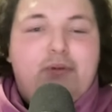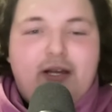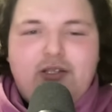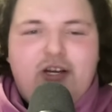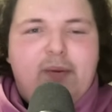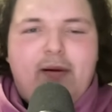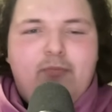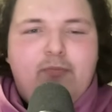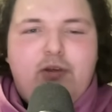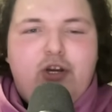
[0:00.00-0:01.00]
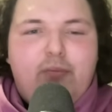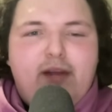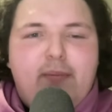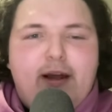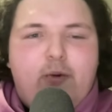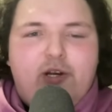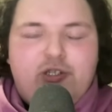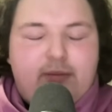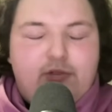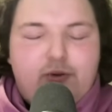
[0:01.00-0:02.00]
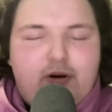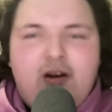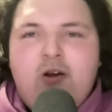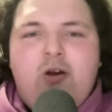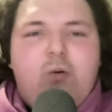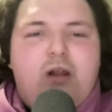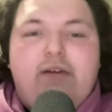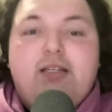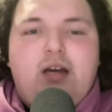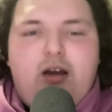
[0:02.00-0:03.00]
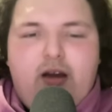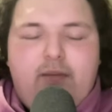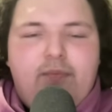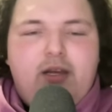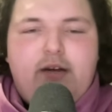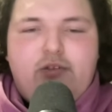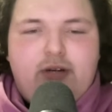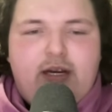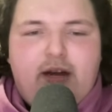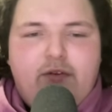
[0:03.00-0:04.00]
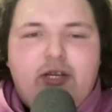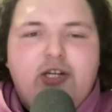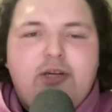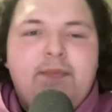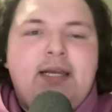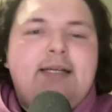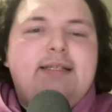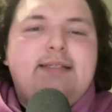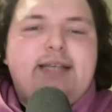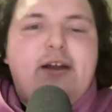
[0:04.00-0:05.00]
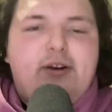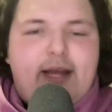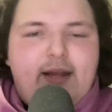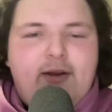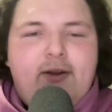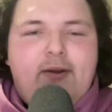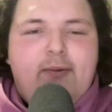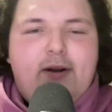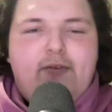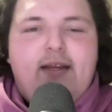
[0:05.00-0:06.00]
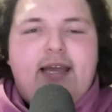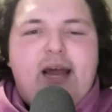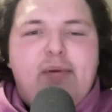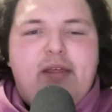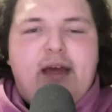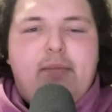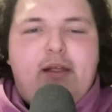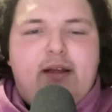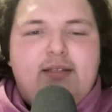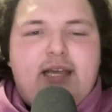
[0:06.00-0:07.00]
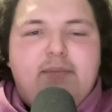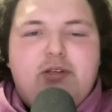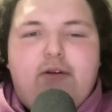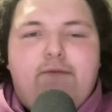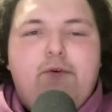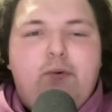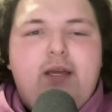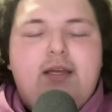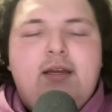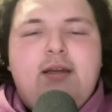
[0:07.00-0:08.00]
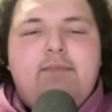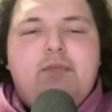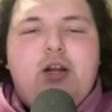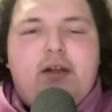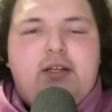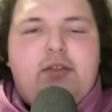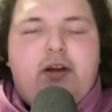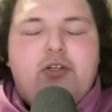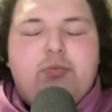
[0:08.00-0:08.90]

Plus, your mailbag questions, I'm sure, we'll have a ton of trade conversation. Saturday, we're going to recap that Pelicans game. So a full week, you're Locked on Thunder.